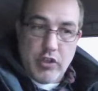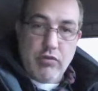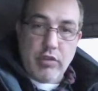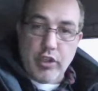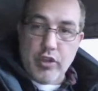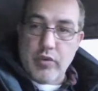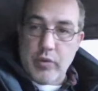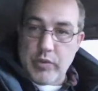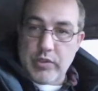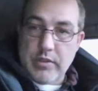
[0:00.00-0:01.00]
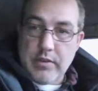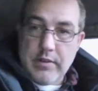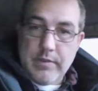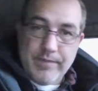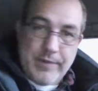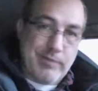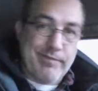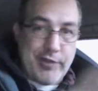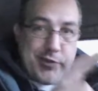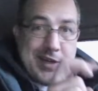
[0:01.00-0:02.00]
you lose
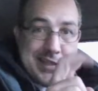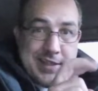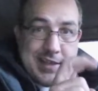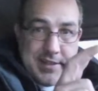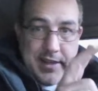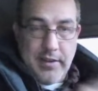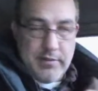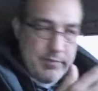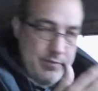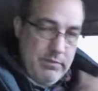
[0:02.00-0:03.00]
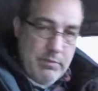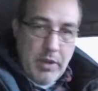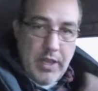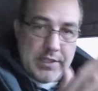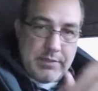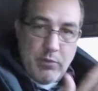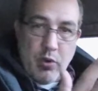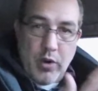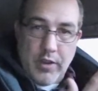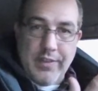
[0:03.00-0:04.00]
360, but it's
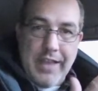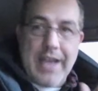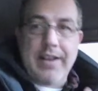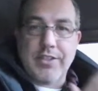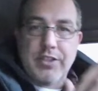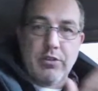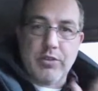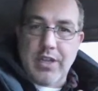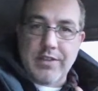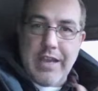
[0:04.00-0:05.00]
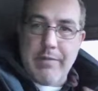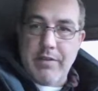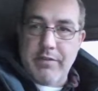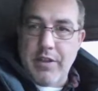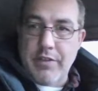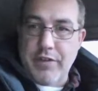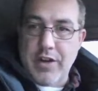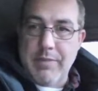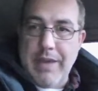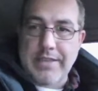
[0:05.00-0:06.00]
more than that because you lose on top on the
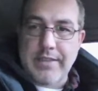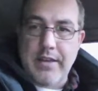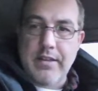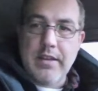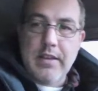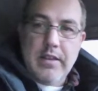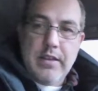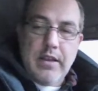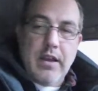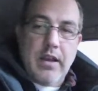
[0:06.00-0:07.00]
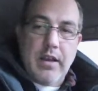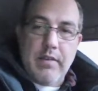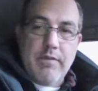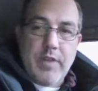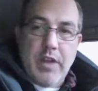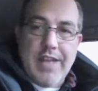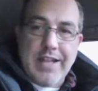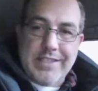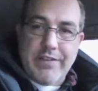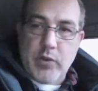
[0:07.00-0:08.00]
front and the backside of
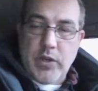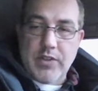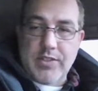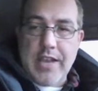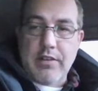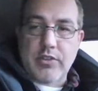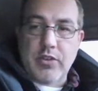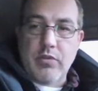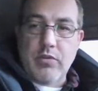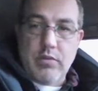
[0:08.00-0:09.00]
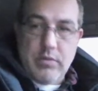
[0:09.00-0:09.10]
that 720 degree cycle. So,